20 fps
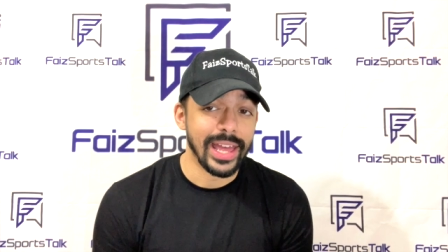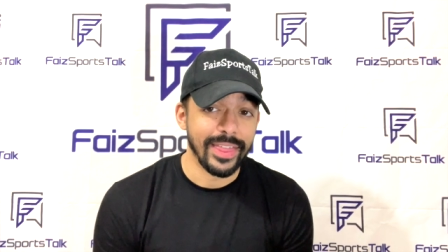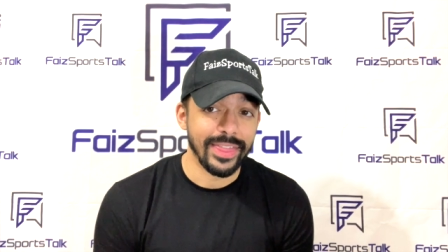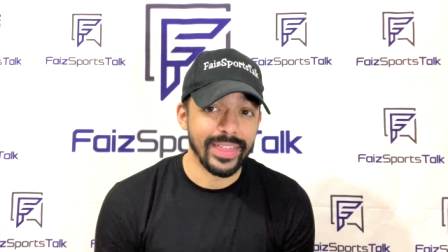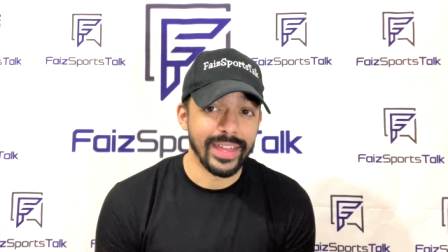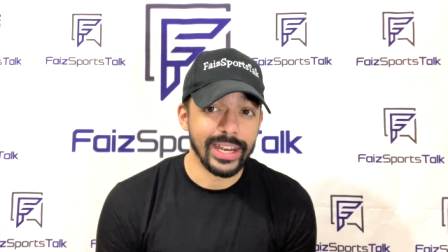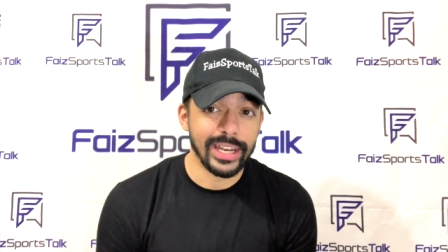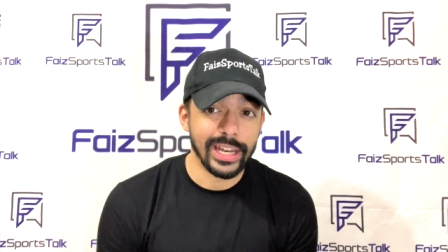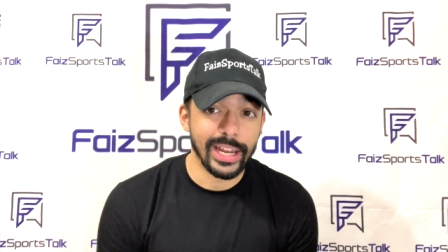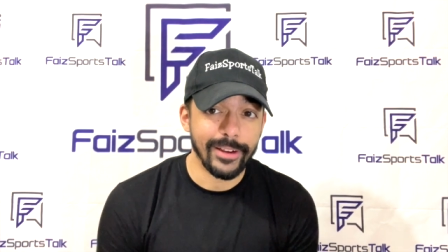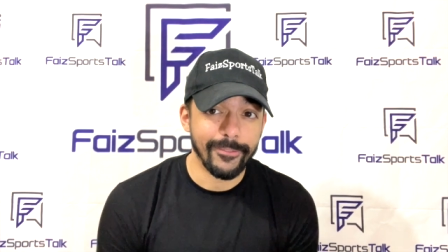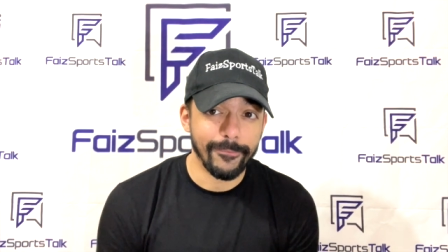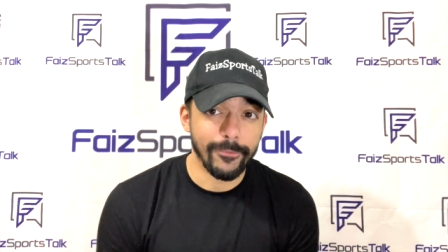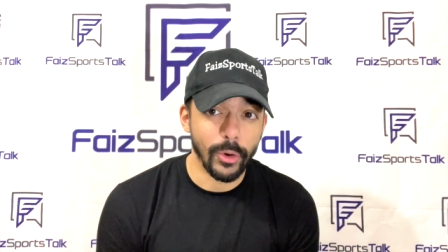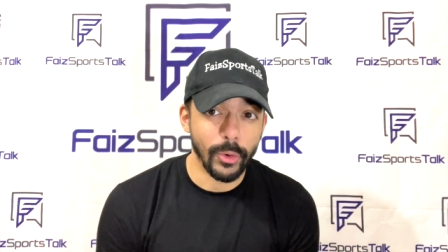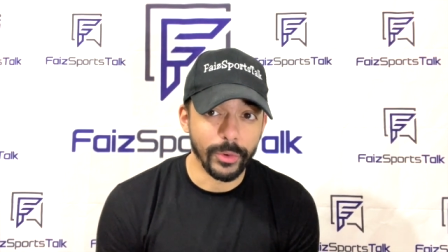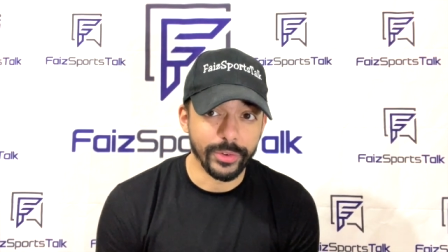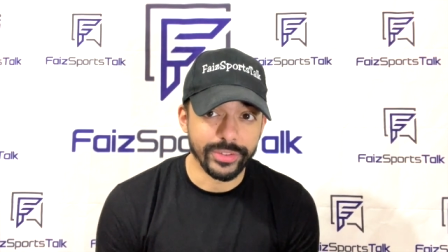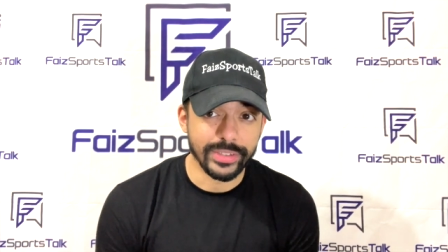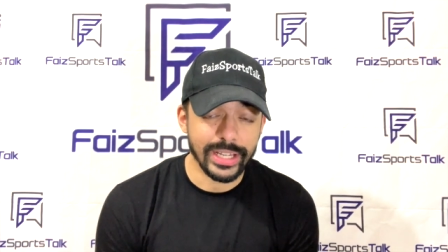than Nick
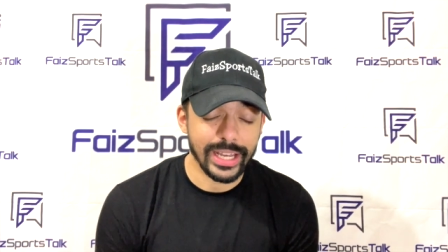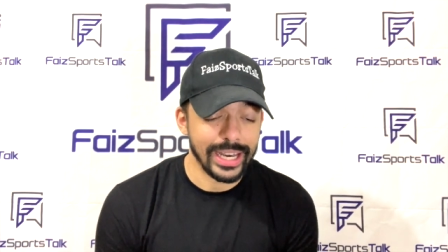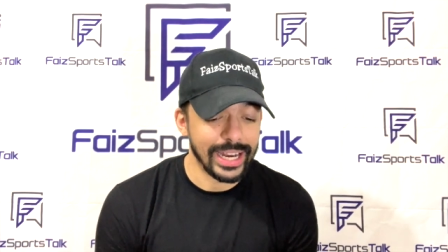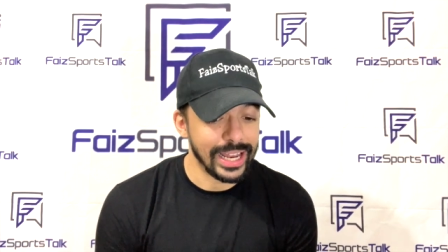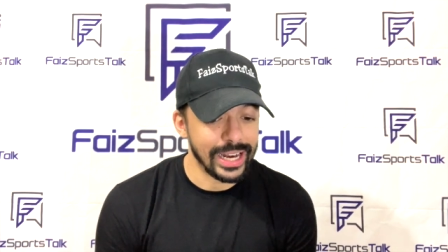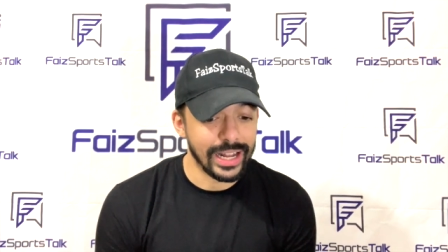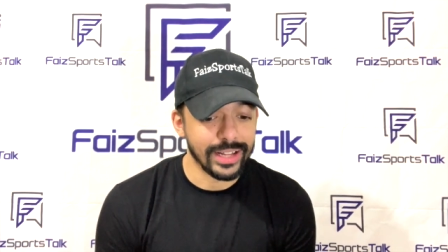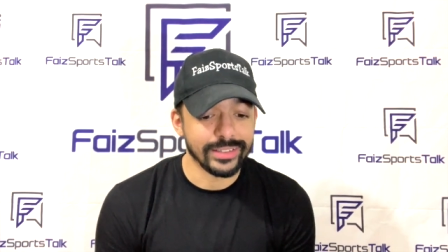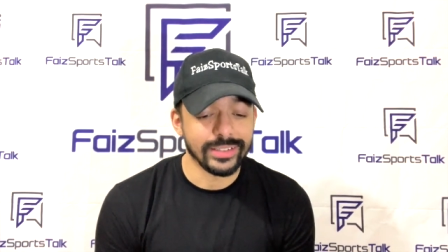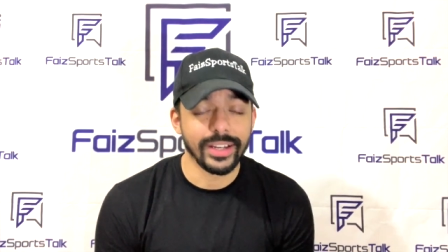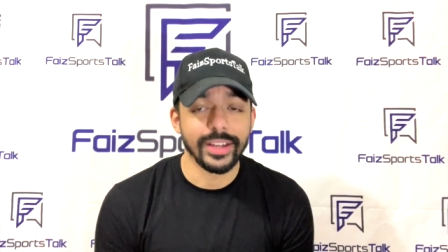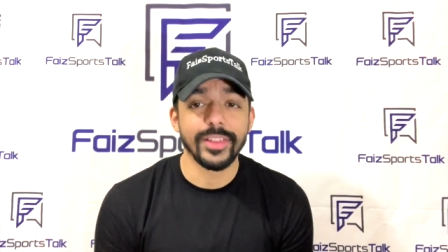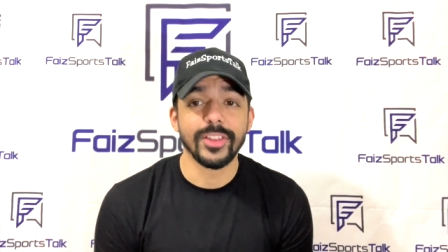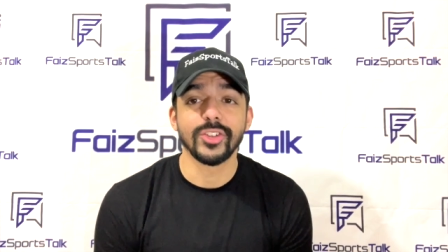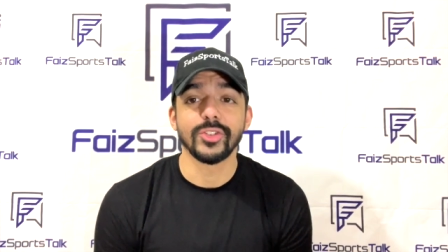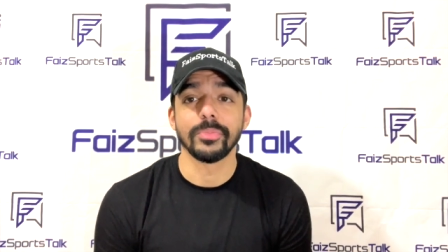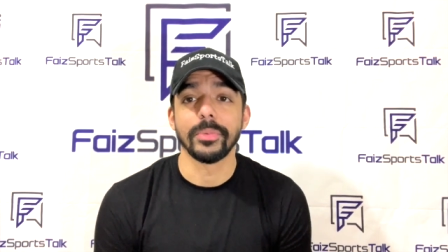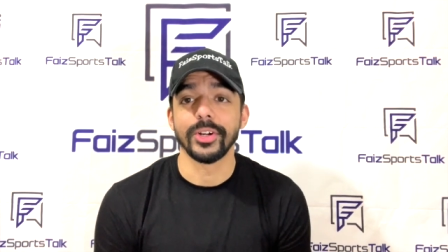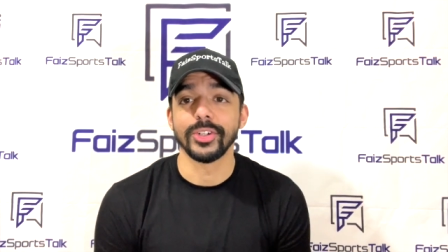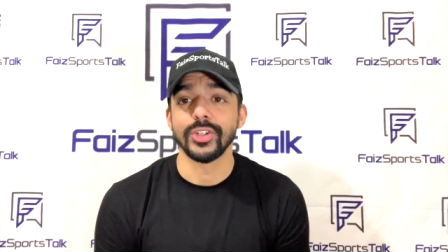Foles did. And I'll tell you
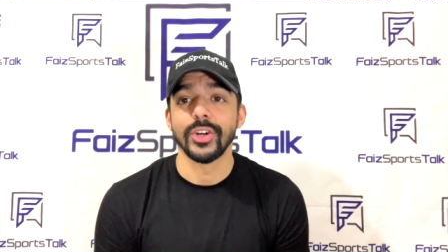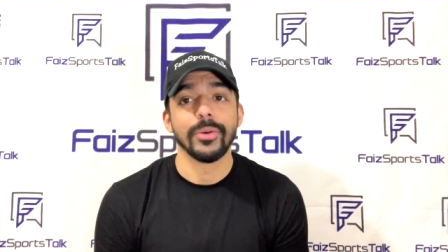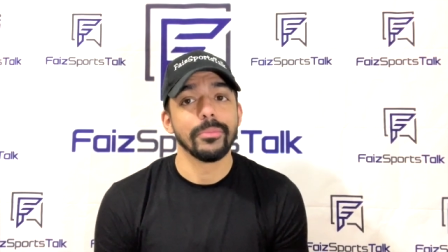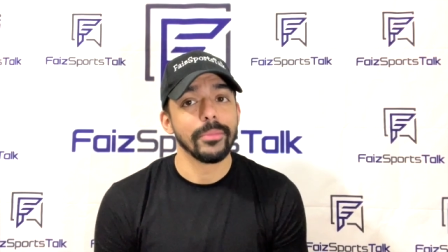this much.